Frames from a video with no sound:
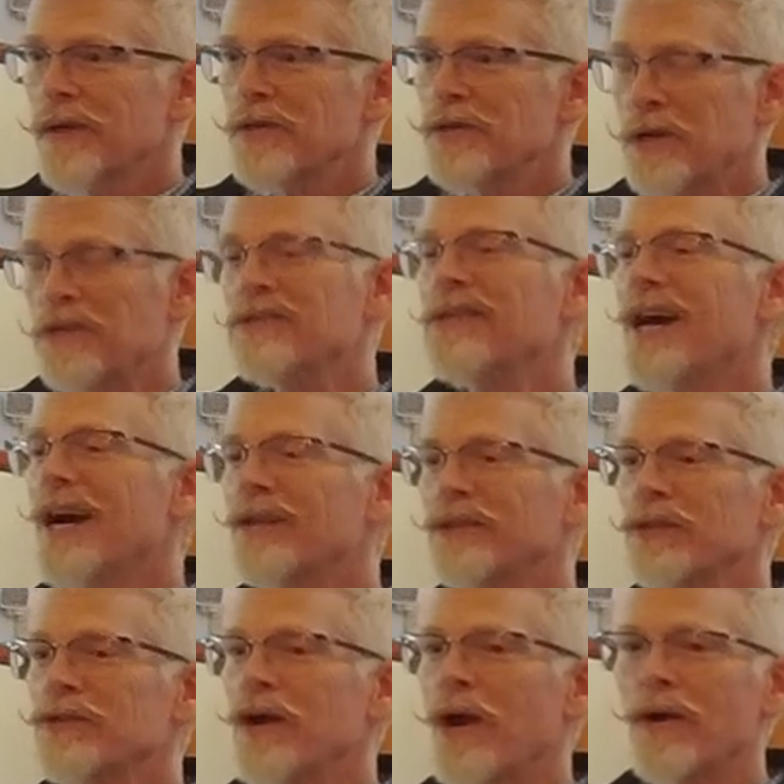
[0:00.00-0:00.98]
Turns out
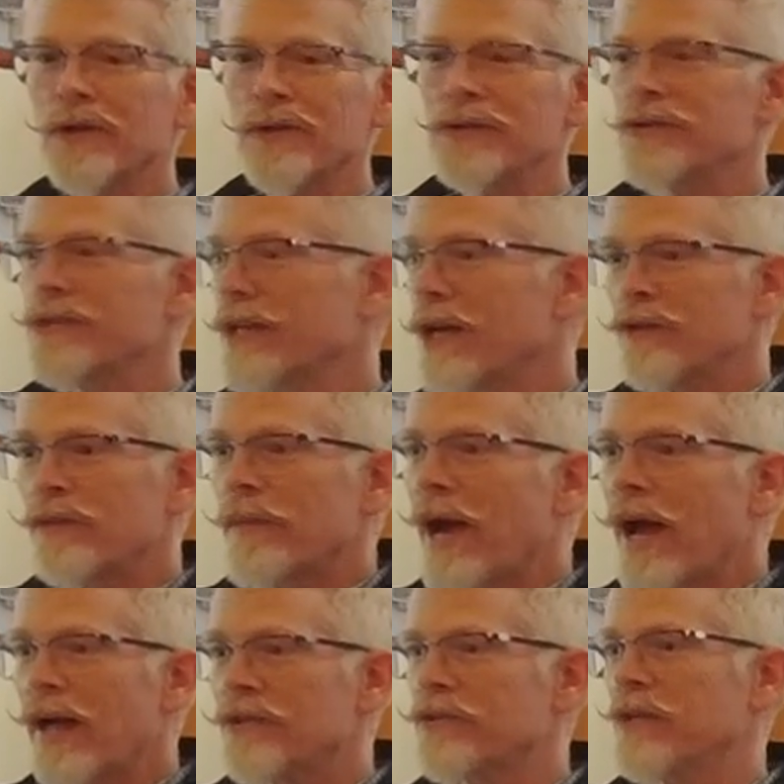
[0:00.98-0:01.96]
there's articles in other
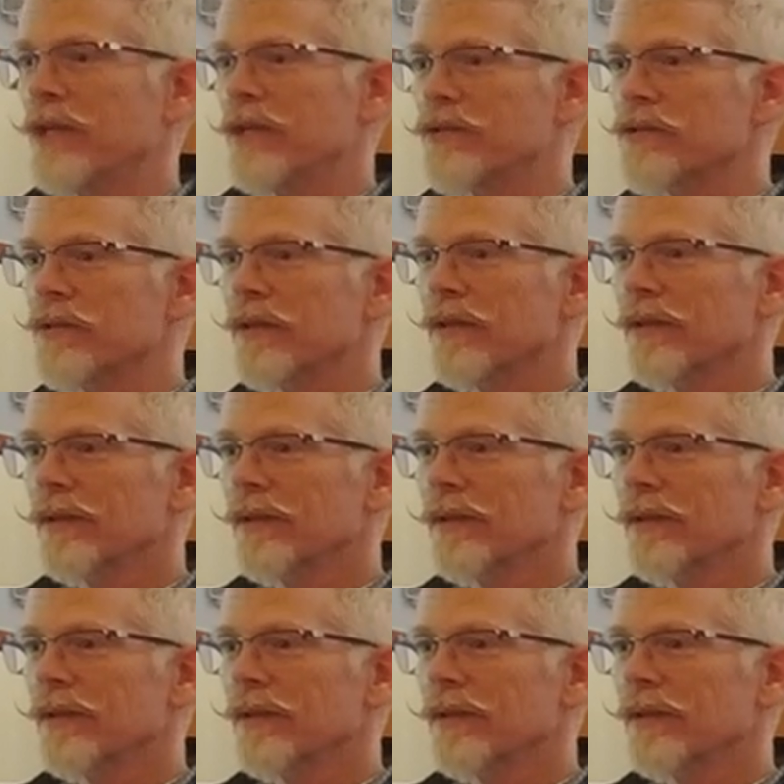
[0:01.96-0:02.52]
magazines.